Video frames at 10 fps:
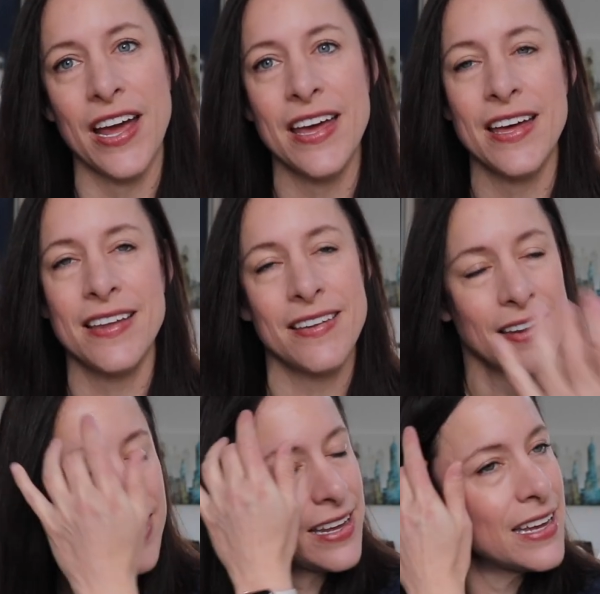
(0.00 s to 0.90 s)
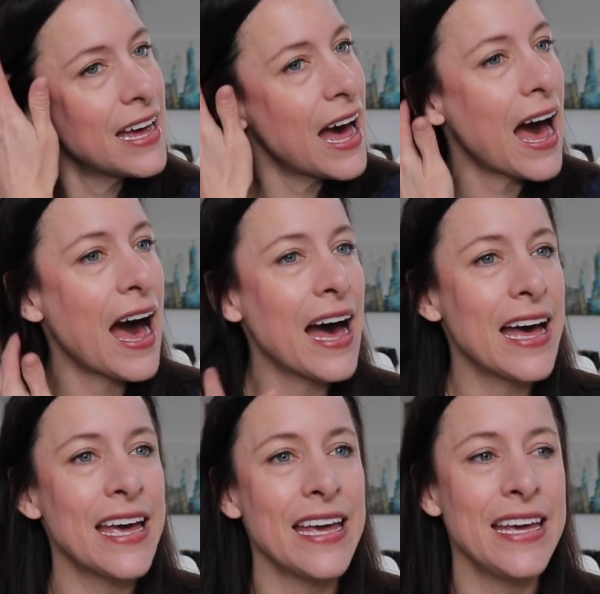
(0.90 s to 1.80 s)
And
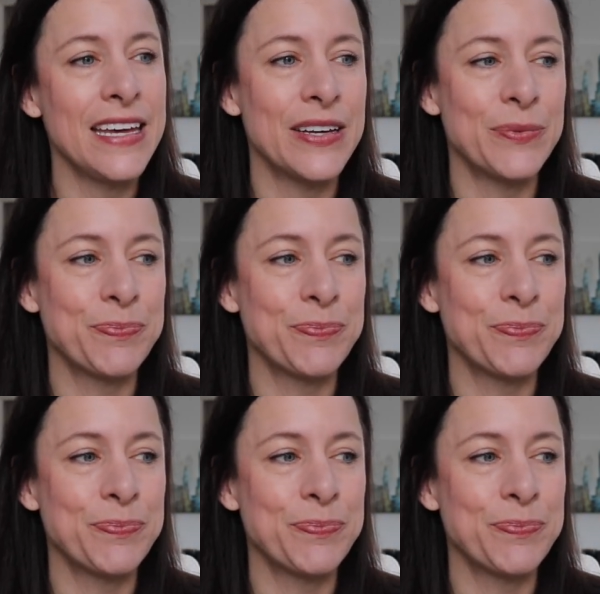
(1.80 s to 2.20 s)
I